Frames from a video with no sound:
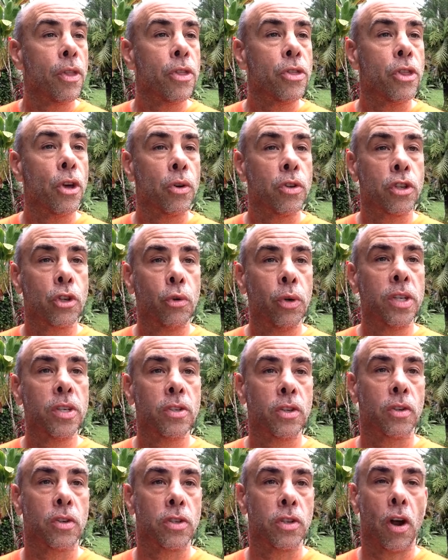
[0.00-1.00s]
those
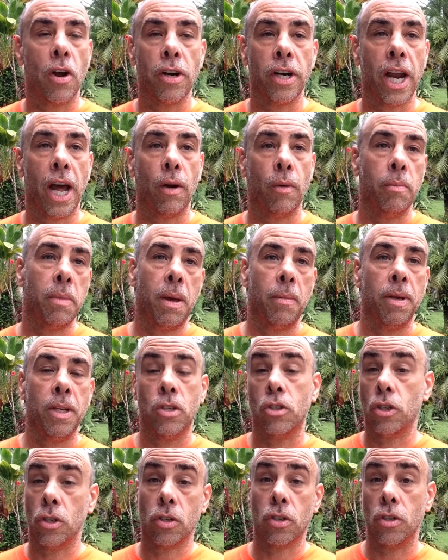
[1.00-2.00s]
crystals started out maybe
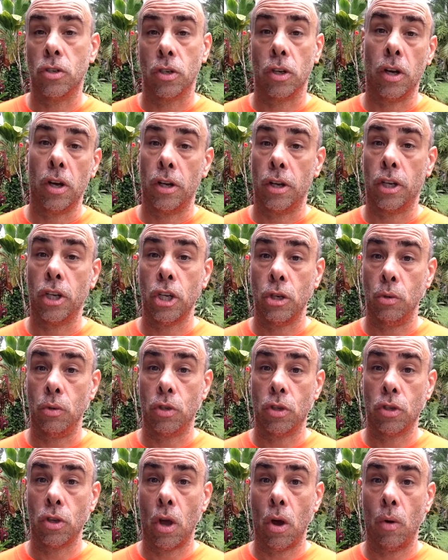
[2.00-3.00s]
as just as a cute
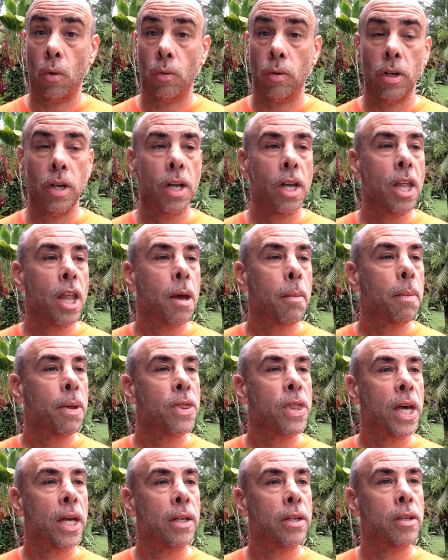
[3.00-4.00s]
stone, but
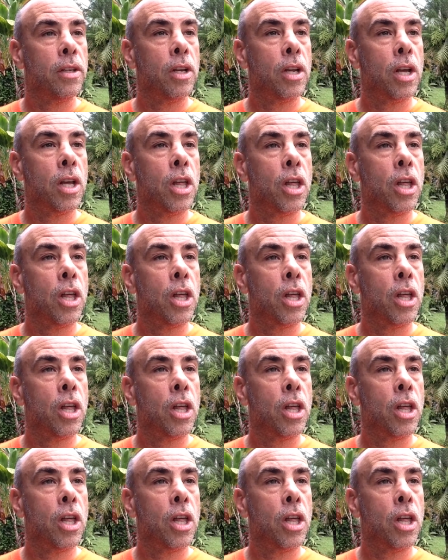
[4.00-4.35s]
then